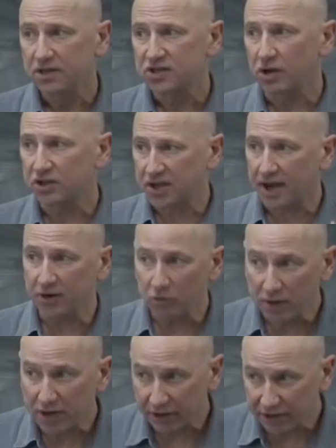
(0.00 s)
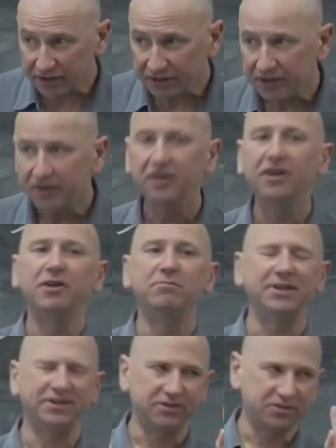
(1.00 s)
So it's kind of weird,
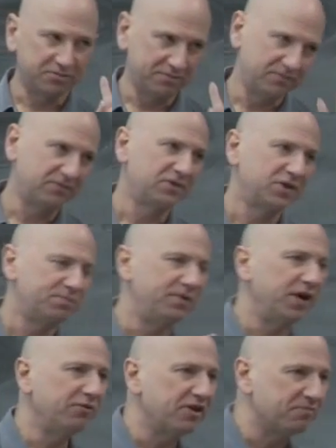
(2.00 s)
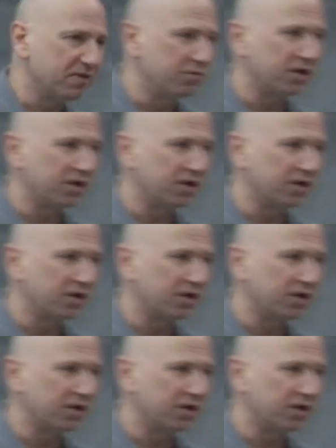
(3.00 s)
but just bear with me.